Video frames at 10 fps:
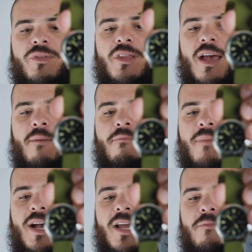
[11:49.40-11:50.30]
That
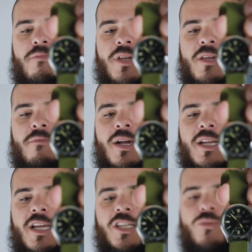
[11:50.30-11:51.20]
might be my
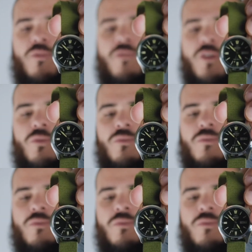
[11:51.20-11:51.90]
next review.